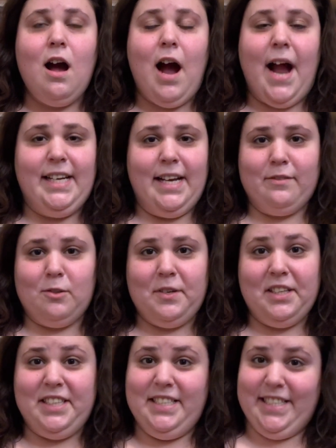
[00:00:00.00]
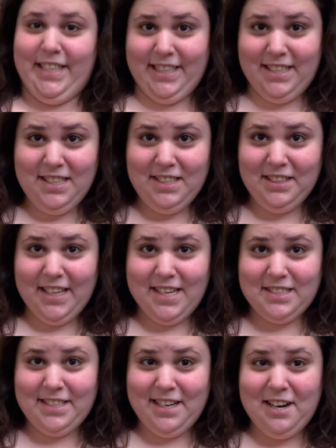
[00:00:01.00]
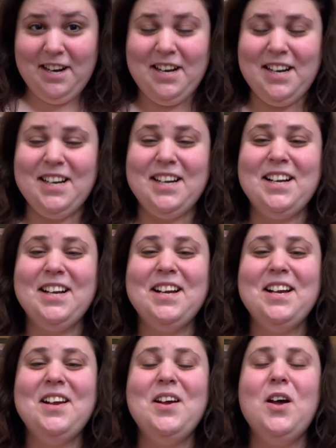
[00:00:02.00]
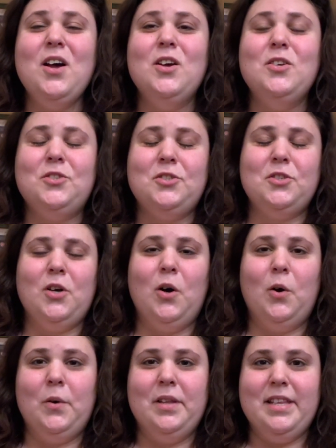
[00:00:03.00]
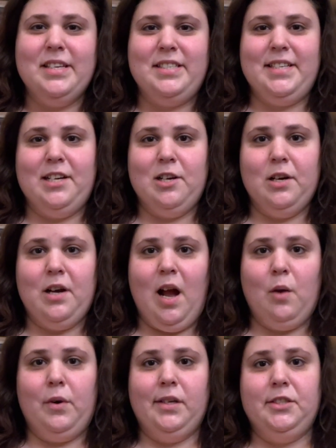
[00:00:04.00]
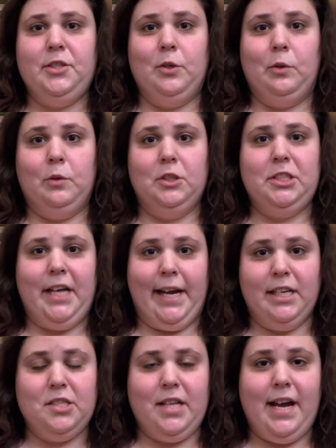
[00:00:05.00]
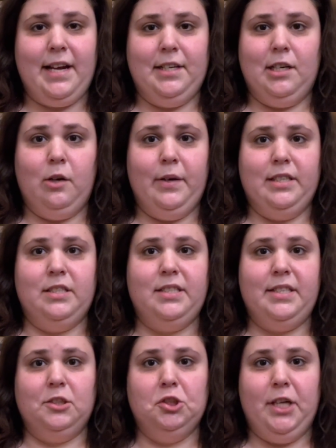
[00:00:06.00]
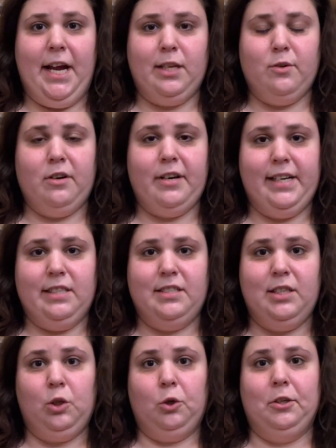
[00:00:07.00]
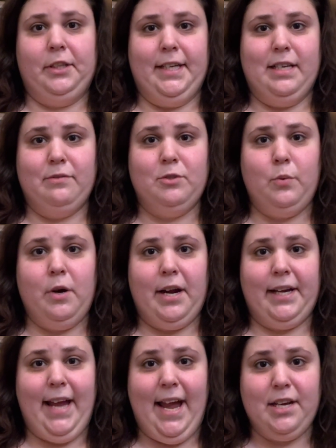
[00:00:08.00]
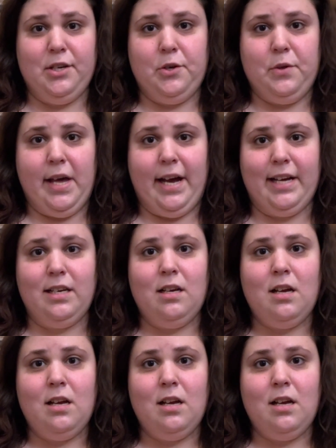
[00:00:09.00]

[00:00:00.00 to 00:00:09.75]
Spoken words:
I never really did last year. So this year I want to change that. It's still January, it's still early enough to where I can do that.